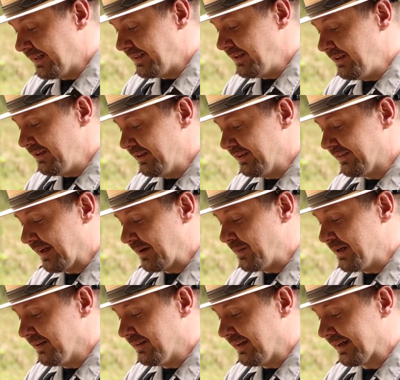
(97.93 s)
they do is they
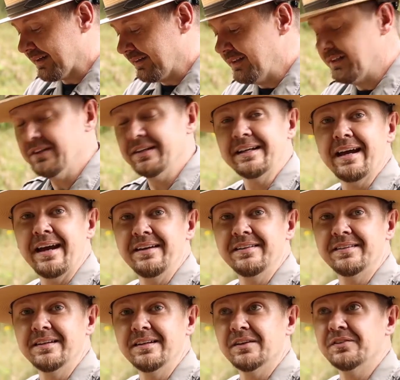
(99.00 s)
build like a little
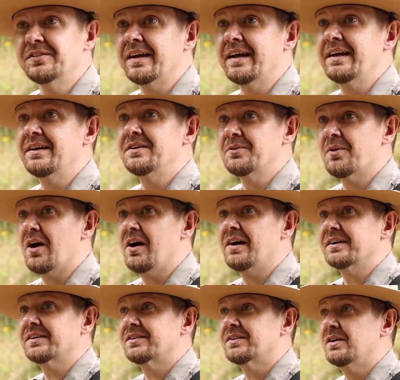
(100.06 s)
encasing of sand and
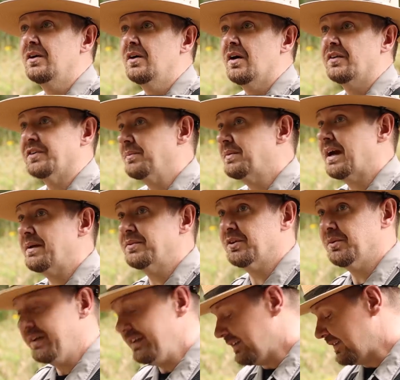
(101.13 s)
rocks. Sometimes
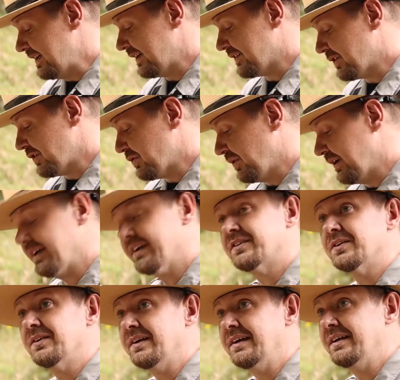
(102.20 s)
it'll be sticks or twigs
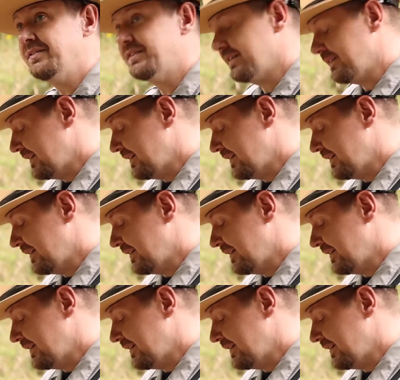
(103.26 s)
or leaves,